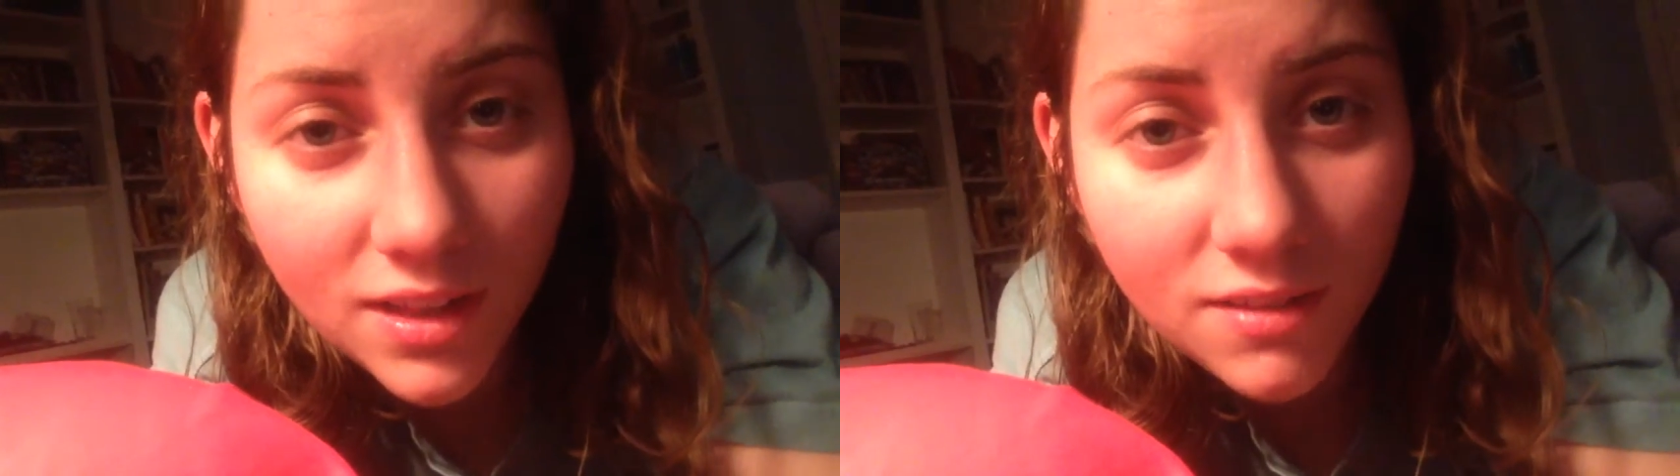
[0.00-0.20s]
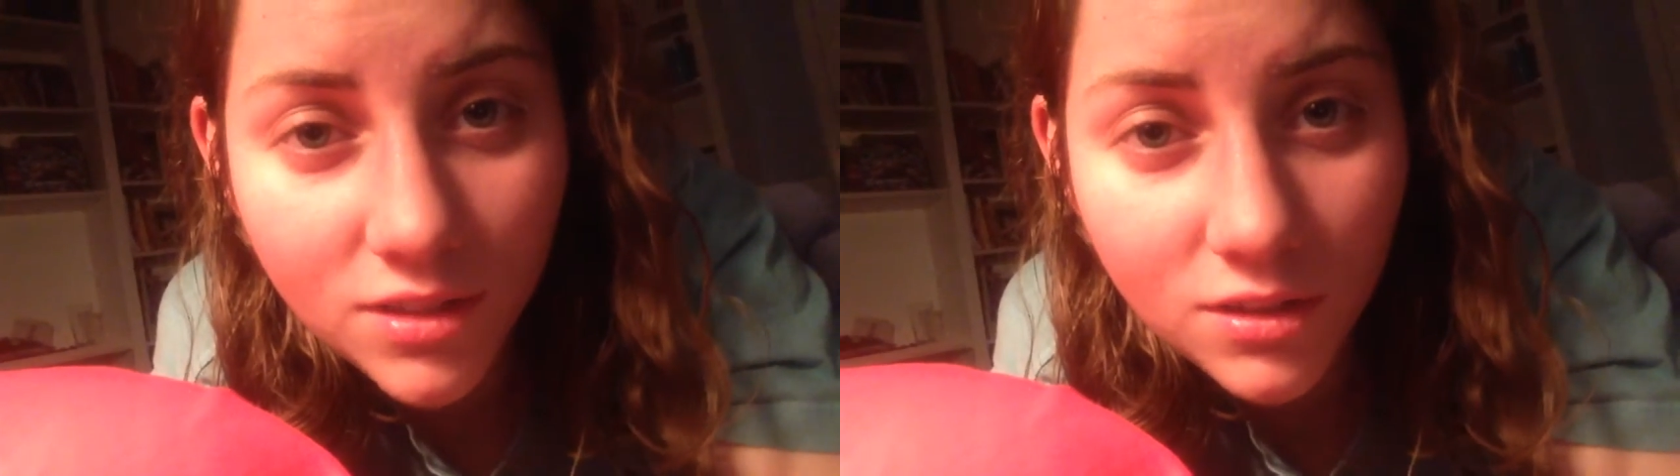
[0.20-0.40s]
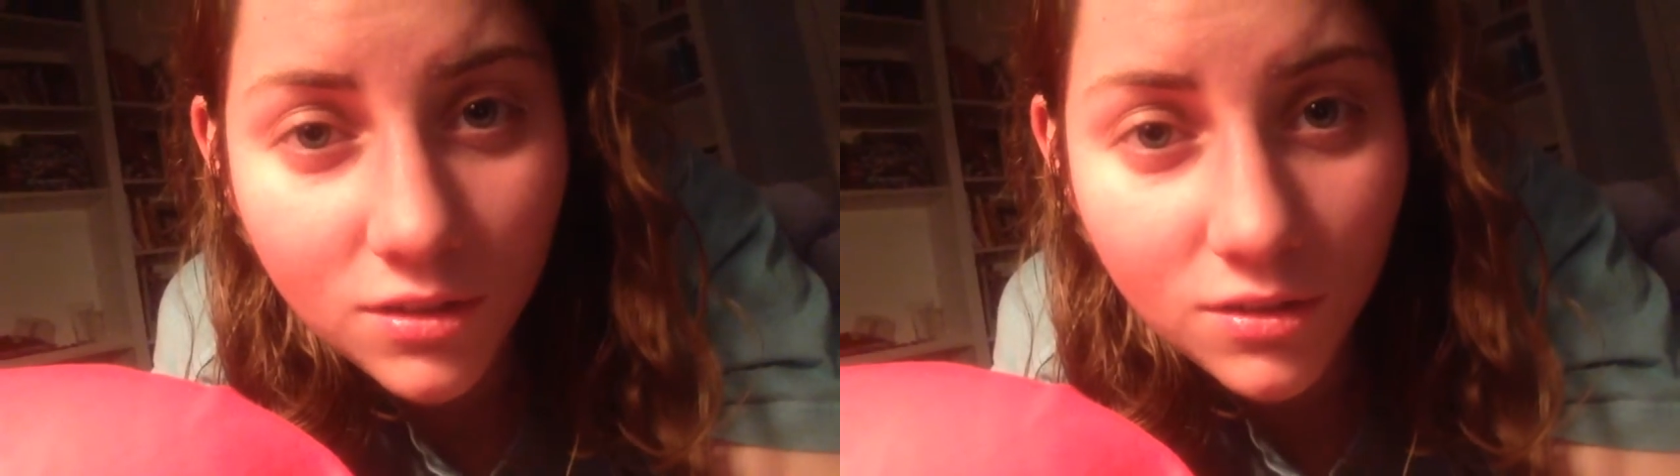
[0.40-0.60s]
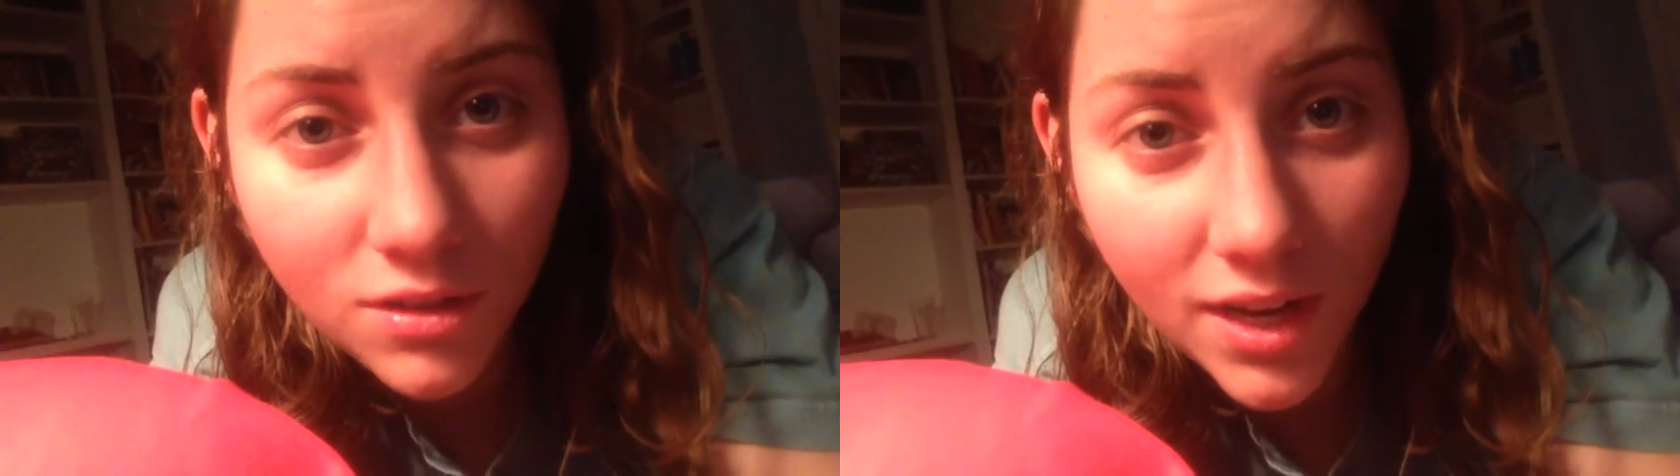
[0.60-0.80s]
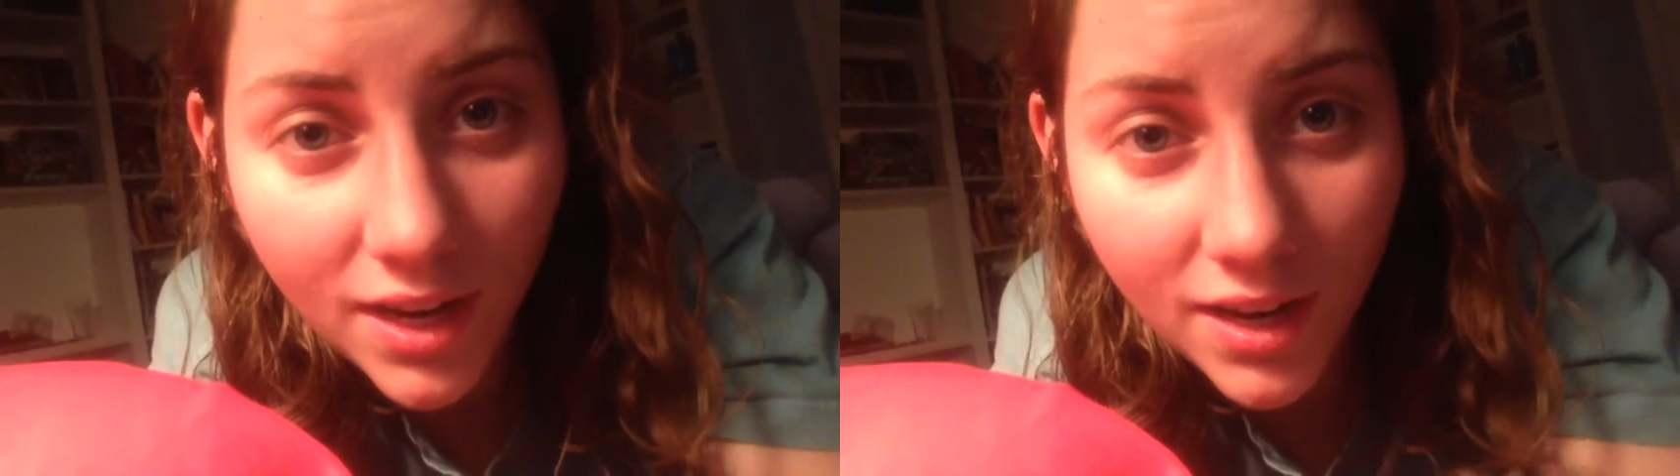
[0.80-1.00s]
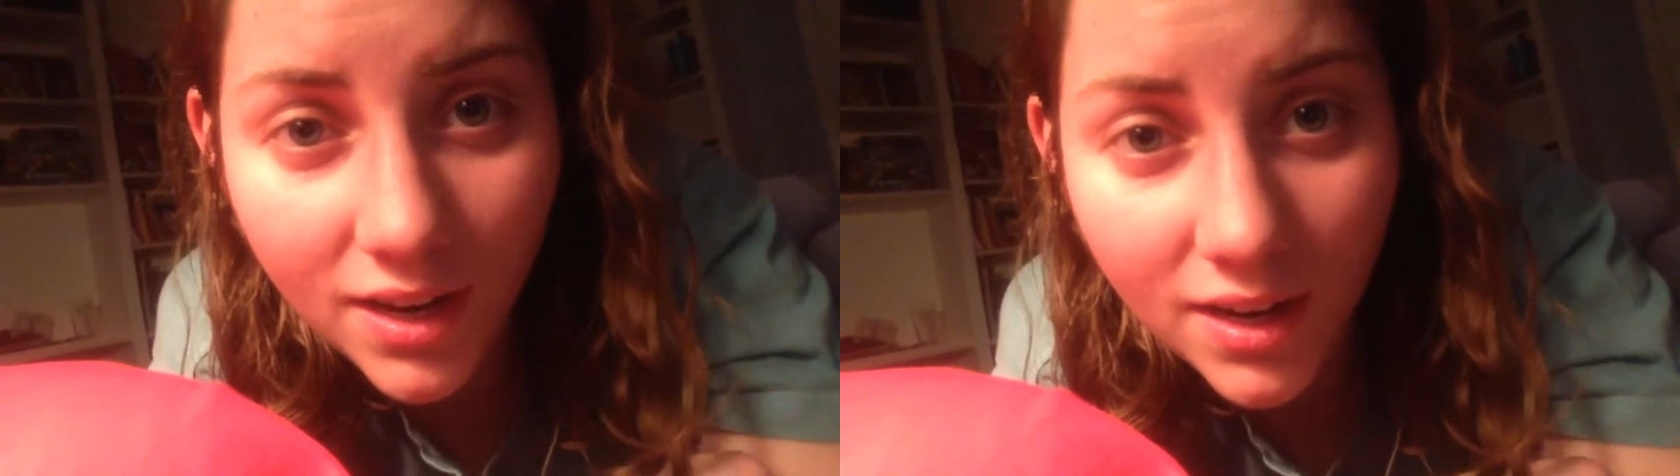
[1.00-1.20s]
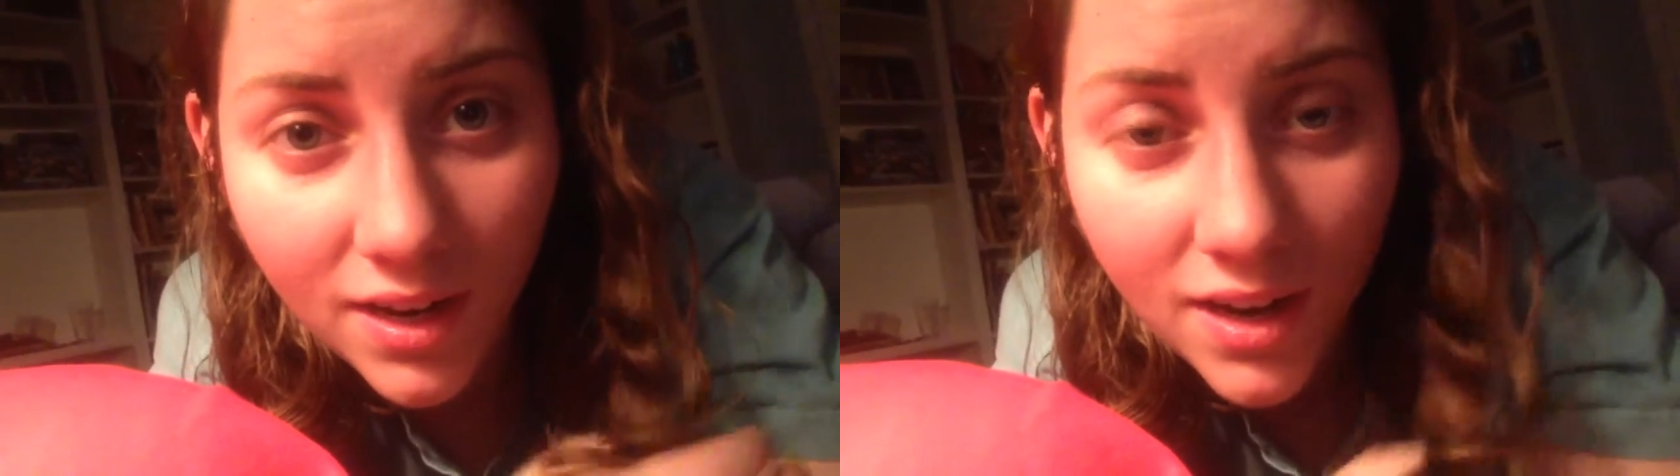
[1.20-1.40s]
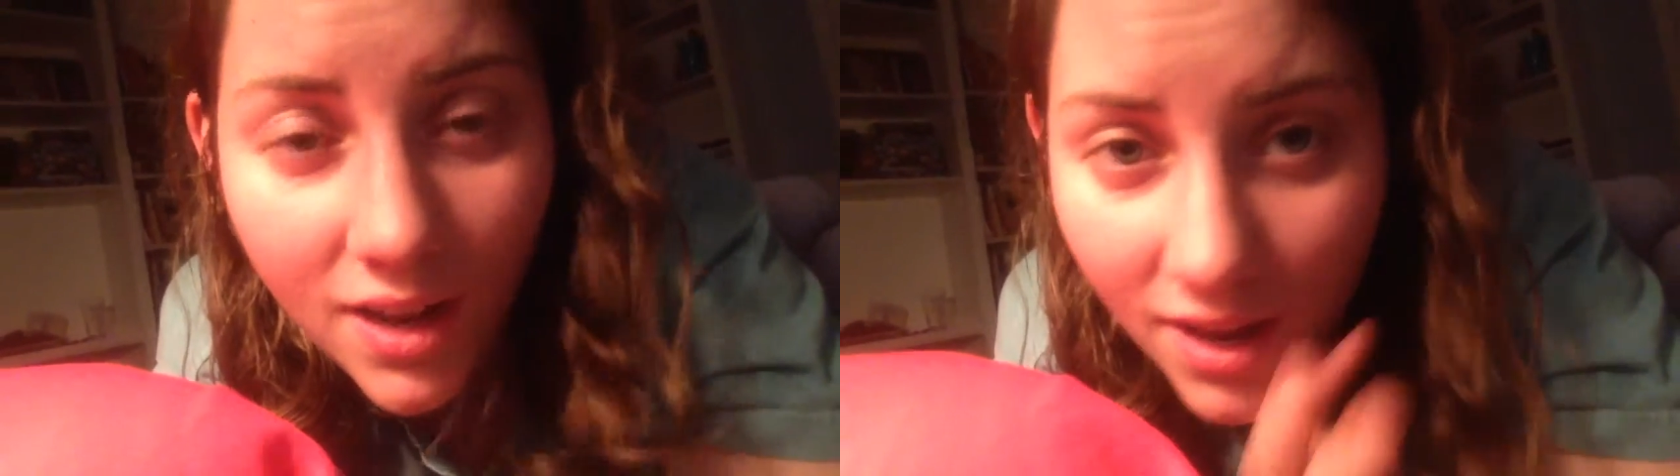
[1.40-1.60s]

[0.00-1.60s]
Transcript: love you, and